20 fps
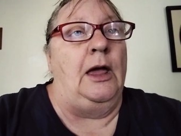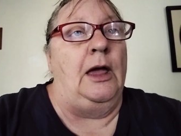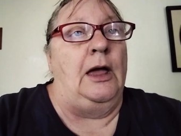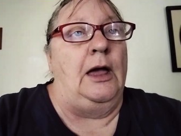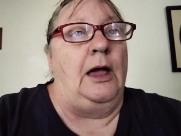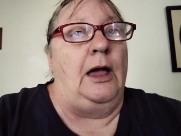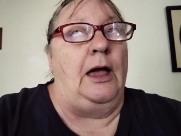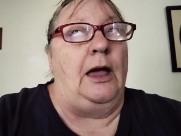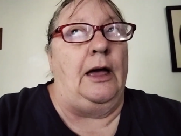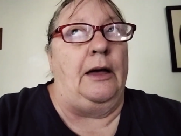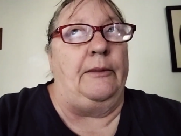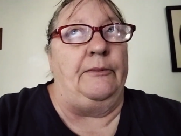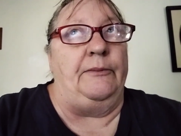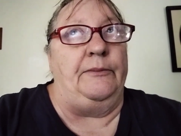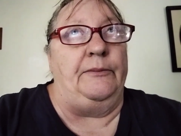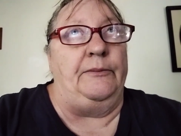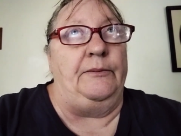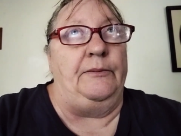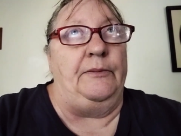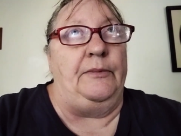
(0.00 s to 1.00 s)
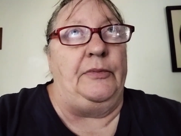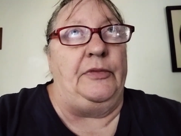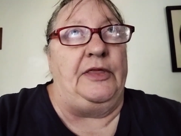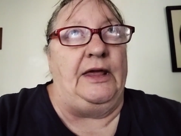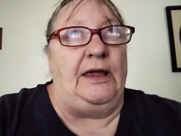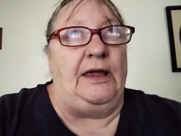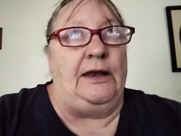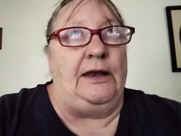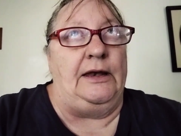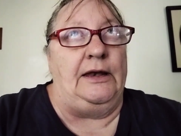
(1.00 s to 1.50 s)

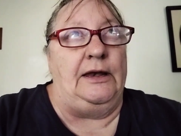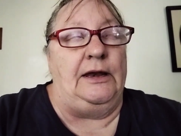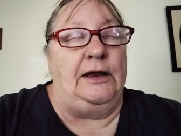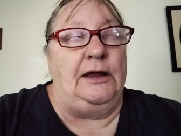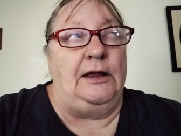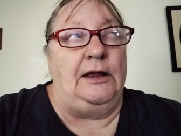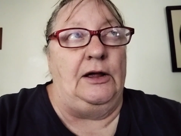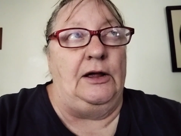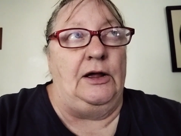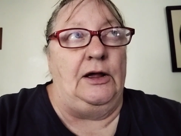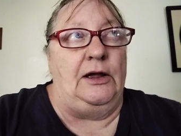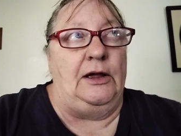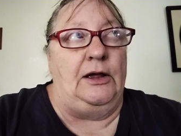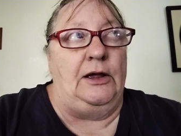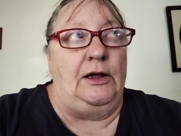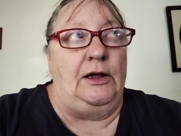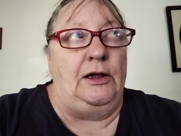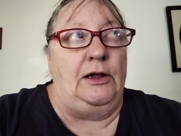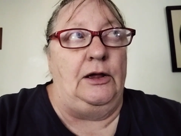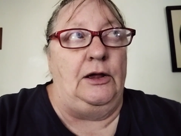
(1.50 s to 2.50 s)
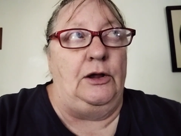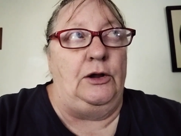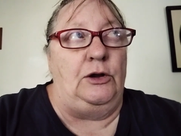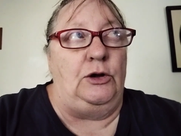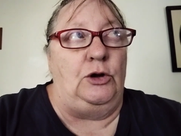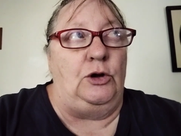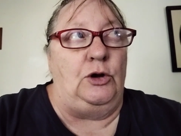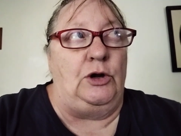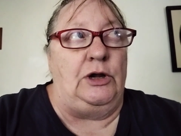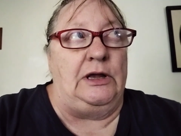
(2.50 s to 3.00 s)
Then
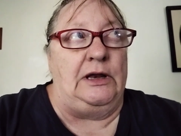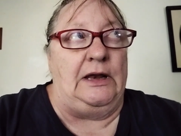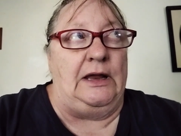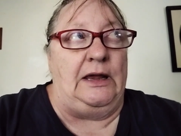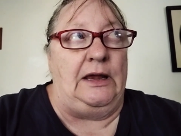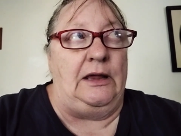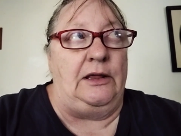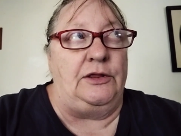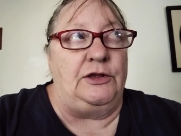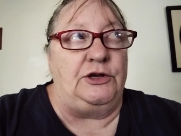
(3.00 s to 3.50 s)
you can either,